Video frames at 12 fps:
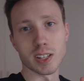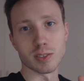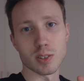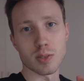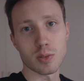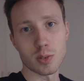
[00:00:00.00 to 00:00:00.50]

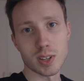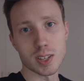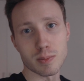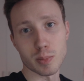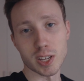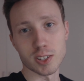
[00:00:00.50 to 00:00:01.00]
down to
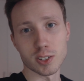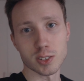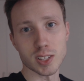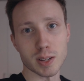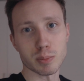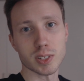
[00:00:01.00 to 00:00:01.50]
3 major
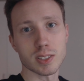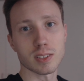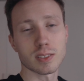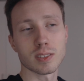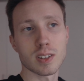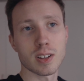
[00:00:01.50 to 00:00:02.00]
steps:
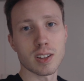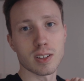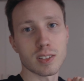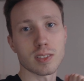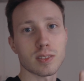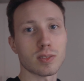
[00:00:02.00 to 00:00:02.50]

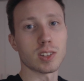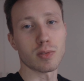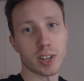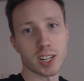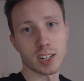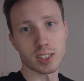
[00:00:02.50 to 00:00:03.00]

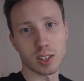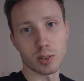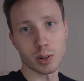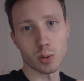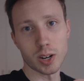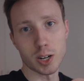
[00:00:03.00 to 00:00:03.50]
defining the
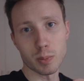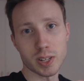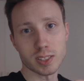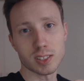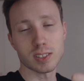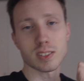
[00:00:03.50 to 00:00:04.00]

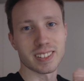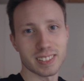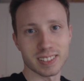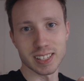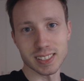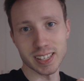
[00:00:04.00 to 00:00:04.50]
requirements,
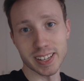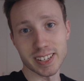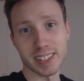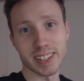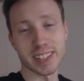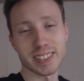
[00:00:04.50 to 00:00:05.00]

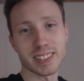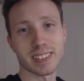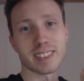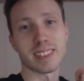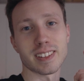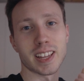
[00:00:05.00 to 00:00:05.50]
designing it,
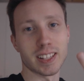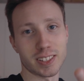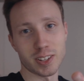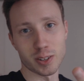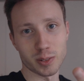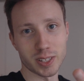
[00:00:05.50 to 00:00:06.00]

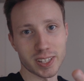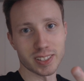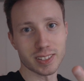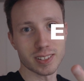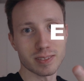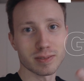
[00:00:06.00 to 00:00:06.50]
and coding
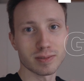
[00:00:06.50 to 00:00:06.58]
it.